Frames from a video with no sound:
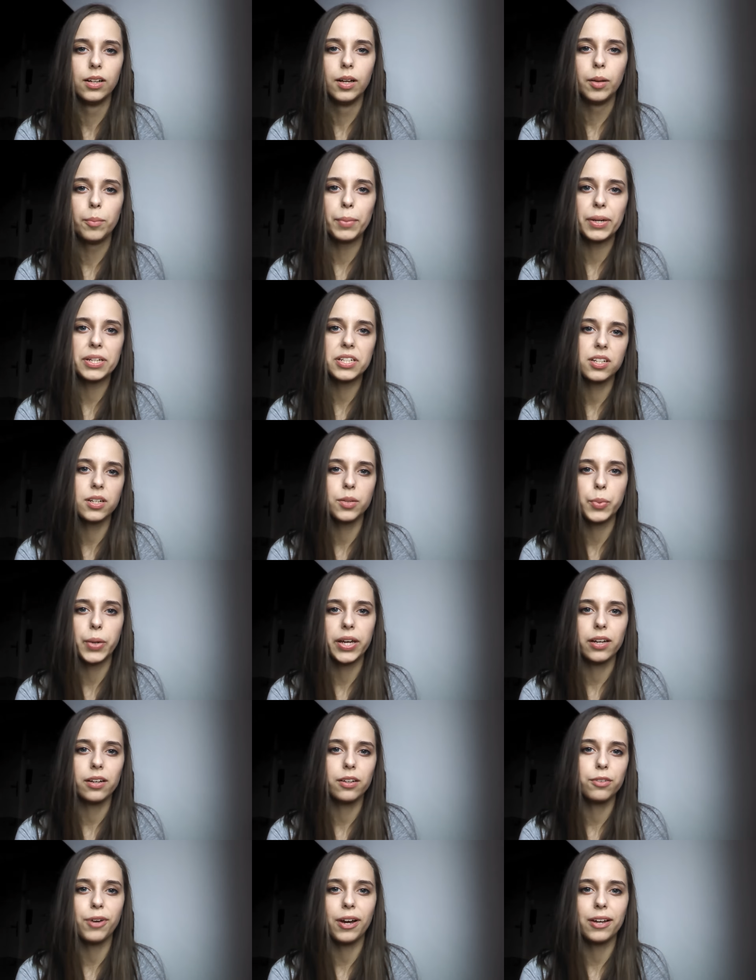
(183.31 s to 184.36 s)
But anyway,
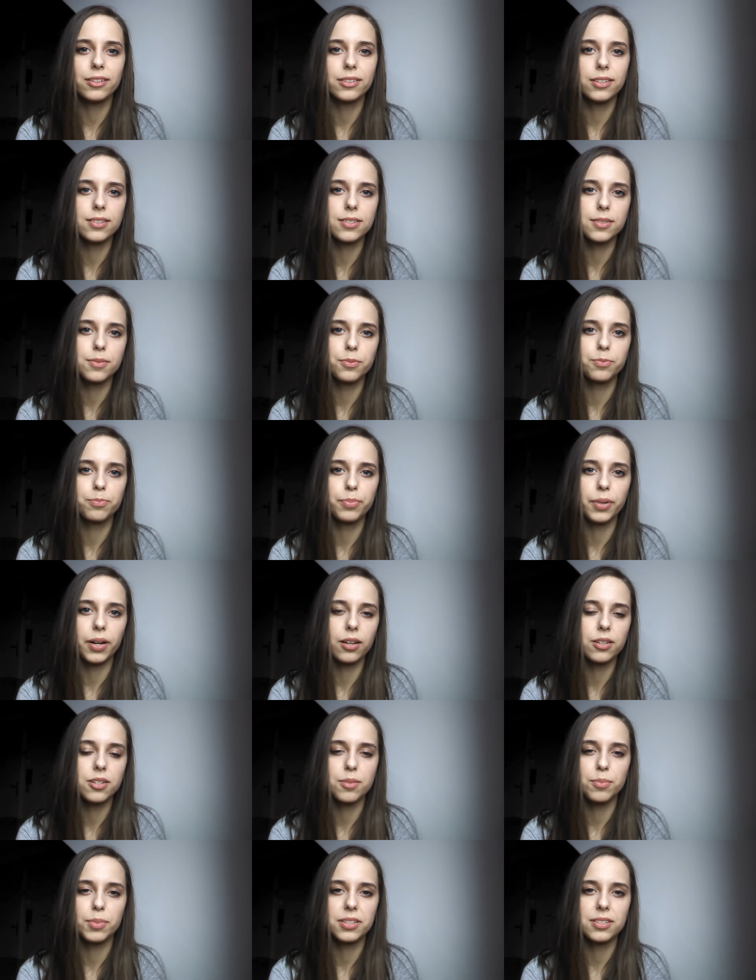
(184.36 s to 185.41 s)
I find this
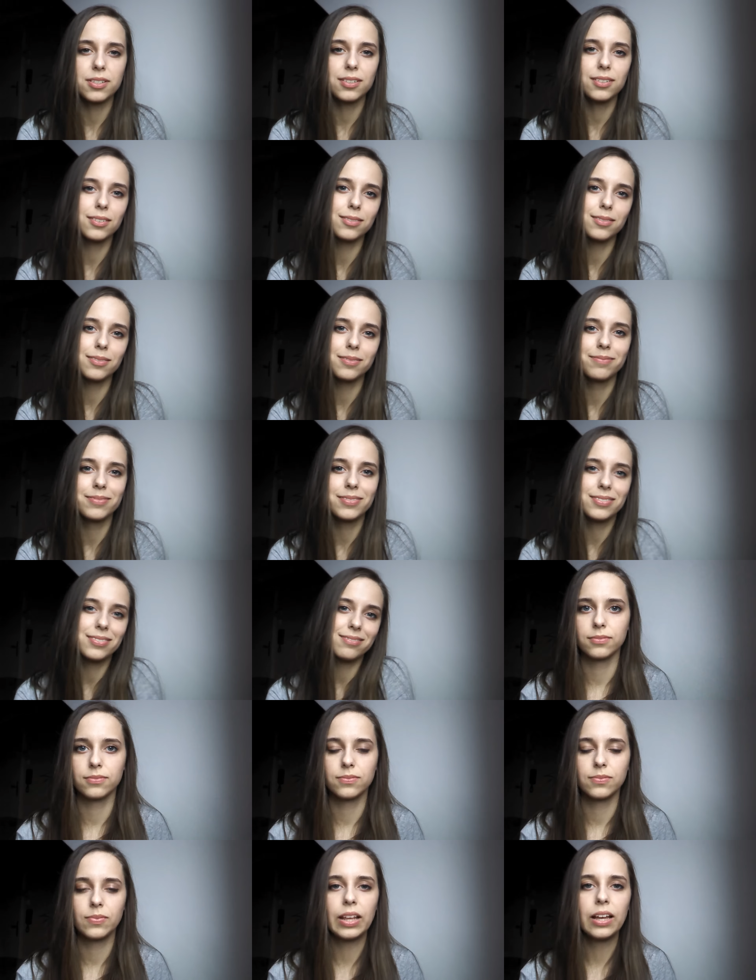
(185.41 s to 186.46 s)
part a bit... oh.
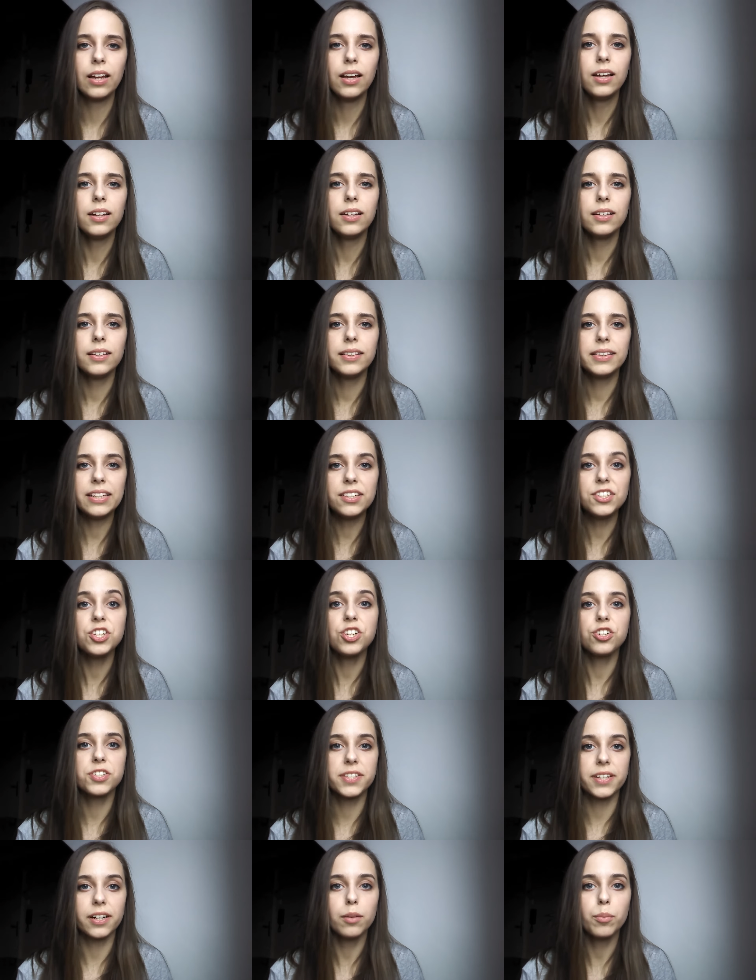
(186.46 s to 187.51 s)
This year's
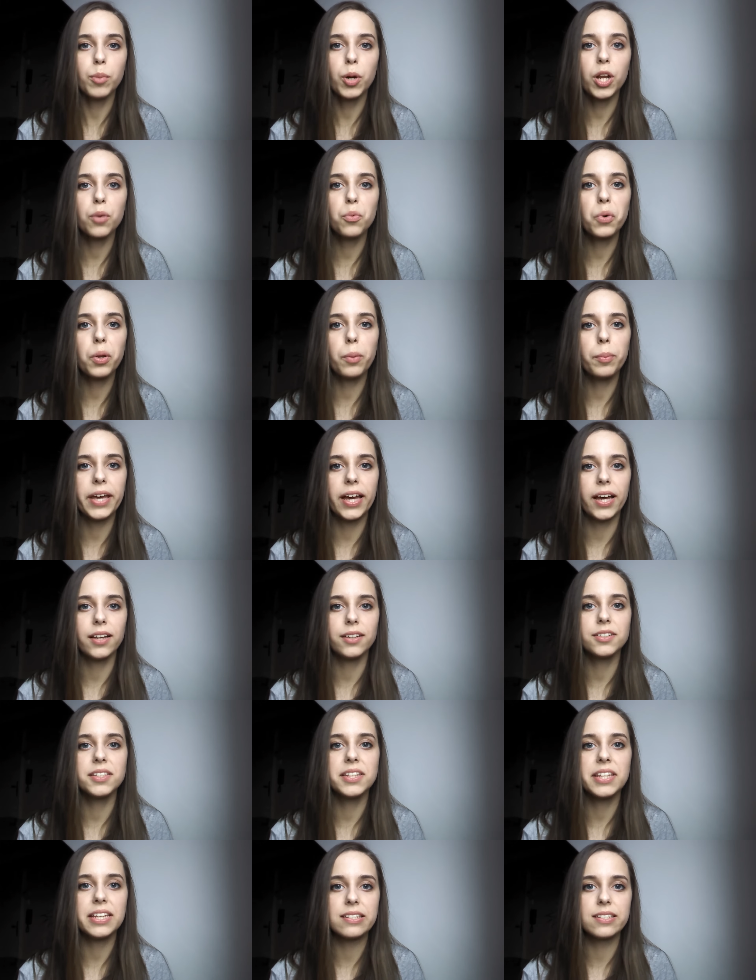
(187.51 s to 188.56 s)
ceremony will be
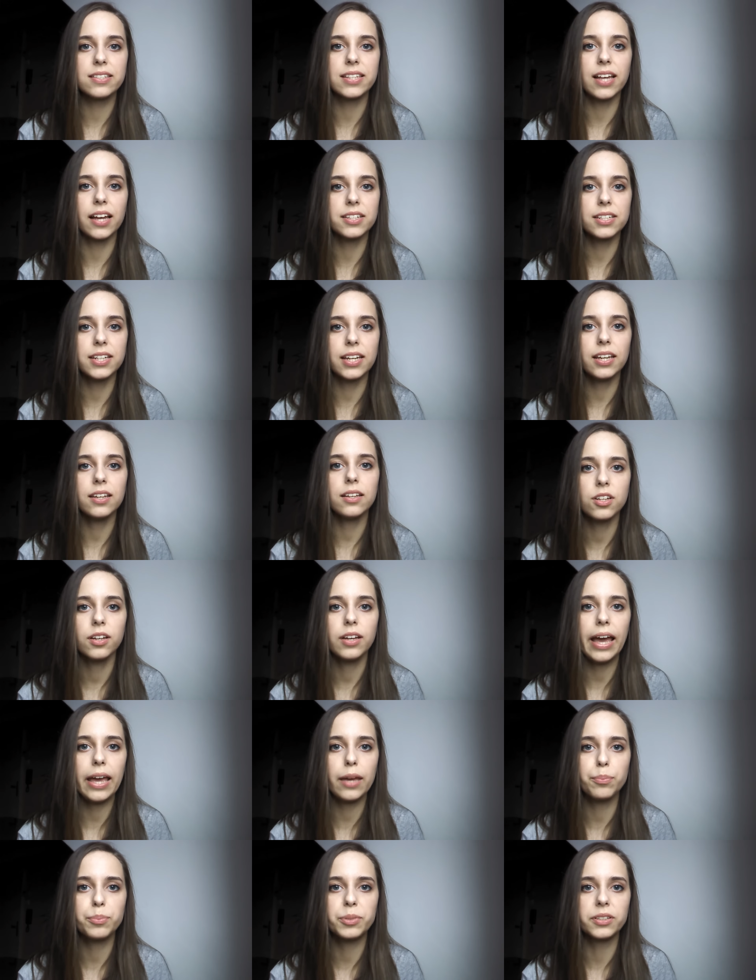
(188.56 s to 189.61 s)
held this Sunday,
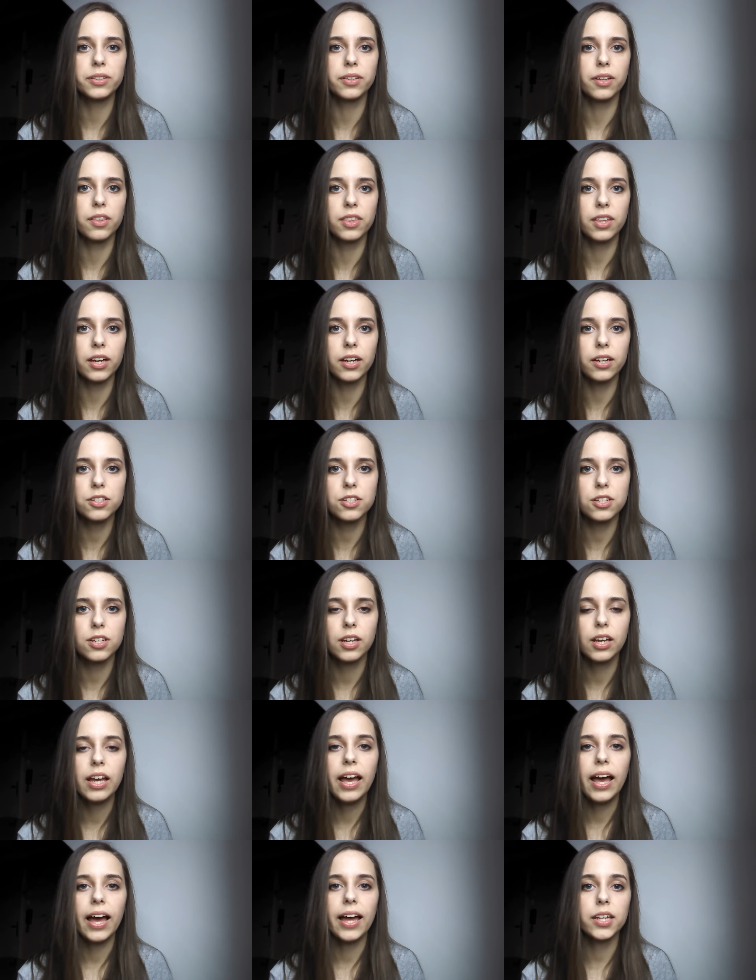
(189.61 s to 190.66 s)
April the 3rd,
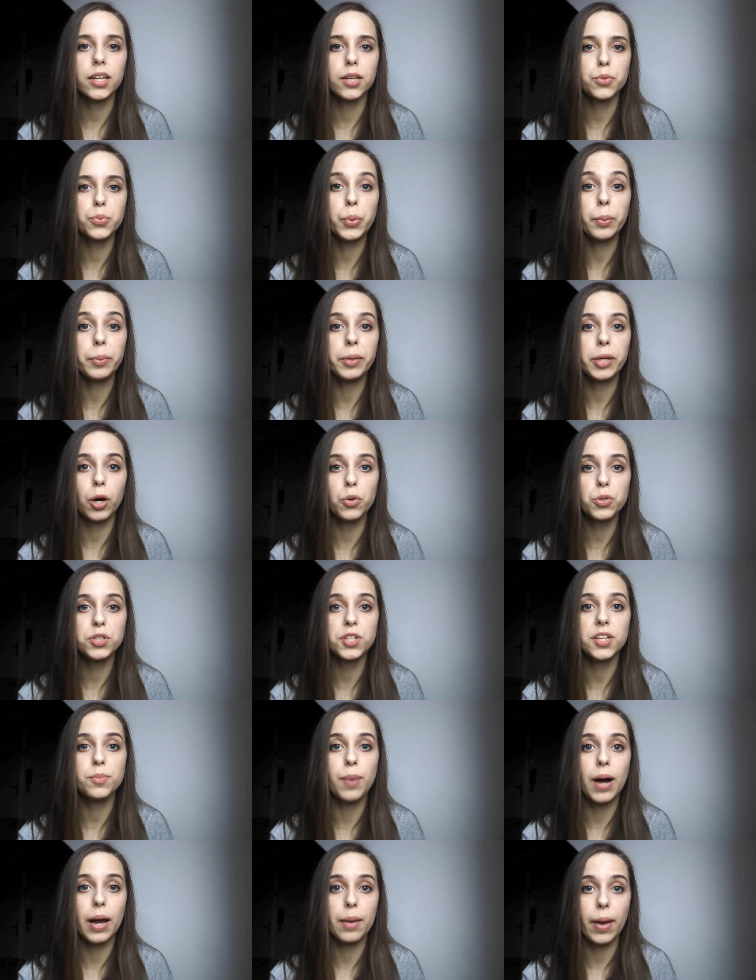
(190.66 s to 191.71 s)
and it will be
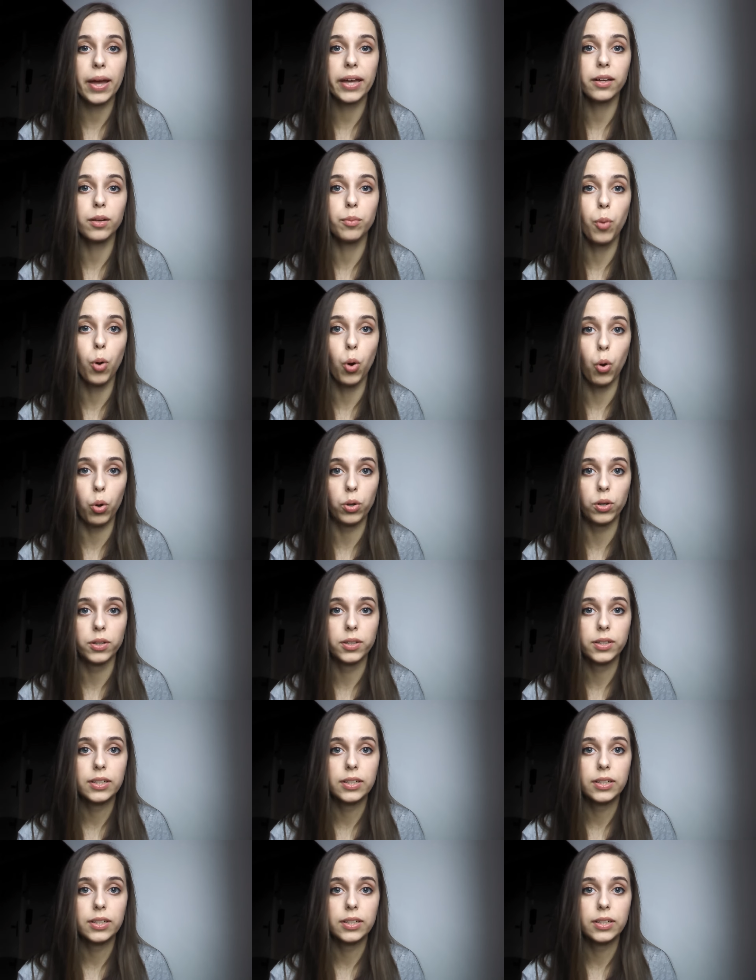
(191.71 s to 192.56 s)
hosted by Michael Ball.